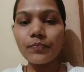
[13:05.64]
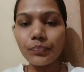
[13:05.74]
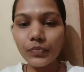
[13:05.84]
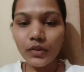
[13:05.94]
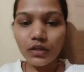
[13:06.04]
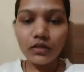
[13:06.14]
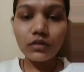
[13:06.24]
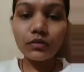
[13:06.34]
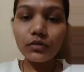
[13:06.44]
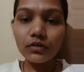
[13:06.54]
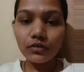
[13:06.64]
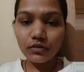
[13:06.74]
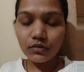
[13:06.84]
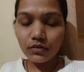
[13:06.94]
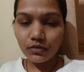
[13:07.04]
the
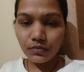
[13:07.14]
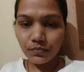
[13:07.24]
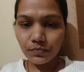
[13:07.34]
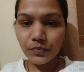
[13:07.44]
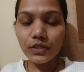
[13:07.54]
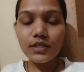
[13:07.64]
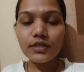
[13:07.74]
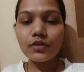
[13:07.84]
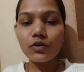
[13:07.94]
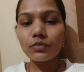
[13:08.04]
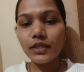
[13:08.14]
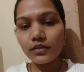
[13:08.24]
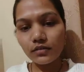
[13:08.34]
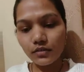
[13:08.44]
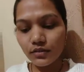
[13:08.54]
reason of that
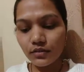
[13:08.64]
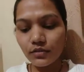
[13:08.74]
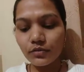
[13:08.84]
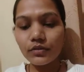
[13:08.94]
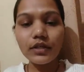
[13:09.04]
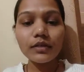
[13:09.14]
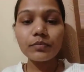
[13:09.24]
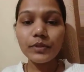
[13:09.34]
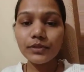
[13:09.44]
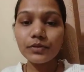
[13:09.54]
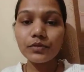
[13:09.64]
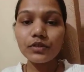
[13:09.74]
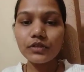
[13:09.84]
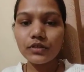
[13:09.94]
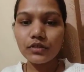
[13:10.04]
particular
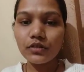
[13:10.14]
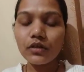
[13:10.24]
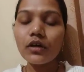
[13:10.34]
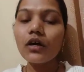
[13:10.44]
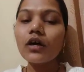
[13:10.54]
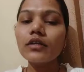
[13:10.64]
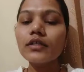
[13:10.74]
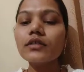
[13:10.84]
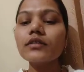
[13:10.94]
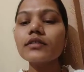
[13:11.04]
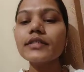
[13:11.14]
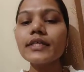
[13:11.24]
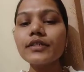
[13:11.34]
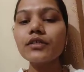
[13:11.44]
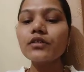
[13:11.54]
drug. The second
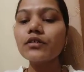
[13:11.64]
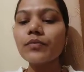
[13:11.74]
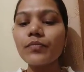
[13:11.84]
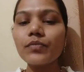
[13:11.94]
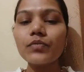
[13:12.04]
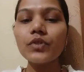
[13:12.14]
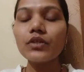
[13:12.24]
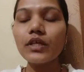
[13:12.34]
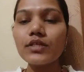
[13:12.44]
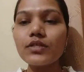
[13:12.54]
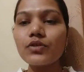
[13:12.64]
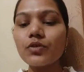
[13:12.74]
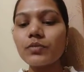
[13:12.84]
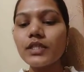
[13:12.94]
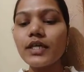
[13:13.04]
next topic,
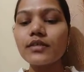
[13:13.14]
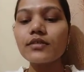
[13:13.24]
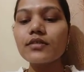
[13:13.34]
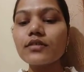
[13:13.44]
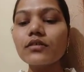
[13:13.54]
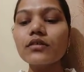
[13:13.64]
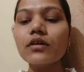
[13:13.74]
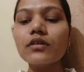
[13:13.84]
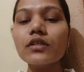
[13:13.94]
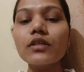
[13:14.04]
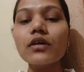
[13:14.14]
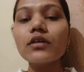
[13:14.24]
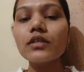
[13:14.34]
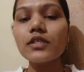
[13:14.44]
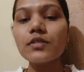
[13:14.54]
that is the
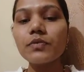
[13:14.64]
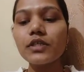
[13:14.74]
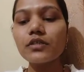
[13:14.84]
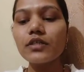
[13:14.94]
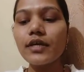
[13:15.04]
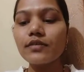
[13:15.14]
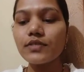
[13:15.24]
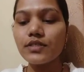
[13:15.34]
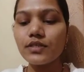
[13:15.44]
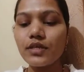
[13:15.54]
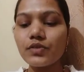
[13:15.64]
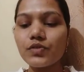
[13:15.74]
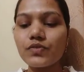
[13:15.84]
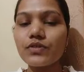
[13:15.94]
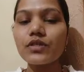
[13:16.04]
unexpected adverse
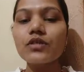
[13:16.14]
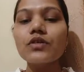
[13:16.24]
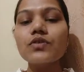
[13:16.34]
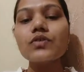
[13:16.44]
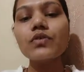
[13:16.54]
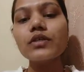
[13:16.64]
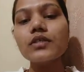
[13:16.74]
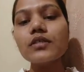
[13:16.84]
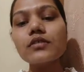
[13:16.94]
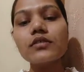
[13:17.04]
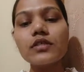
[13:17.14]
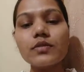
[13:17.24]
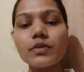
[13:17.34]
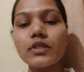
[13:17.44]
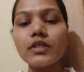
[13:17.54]
reactions. So what is the
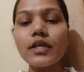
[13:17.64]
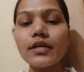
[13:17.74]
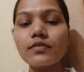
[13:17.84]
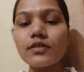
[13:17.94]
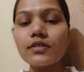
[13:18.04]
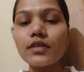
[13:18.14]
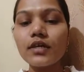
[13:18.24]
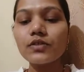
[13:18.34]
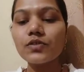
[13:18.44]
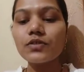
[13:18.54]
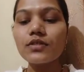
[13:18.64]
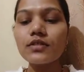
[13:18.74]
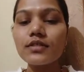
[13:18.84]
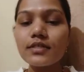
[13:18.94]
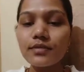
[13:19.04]
unexpected adverse reactions? In
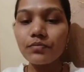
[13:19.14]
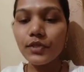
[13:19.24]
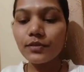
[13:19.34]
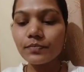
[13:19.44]
simply,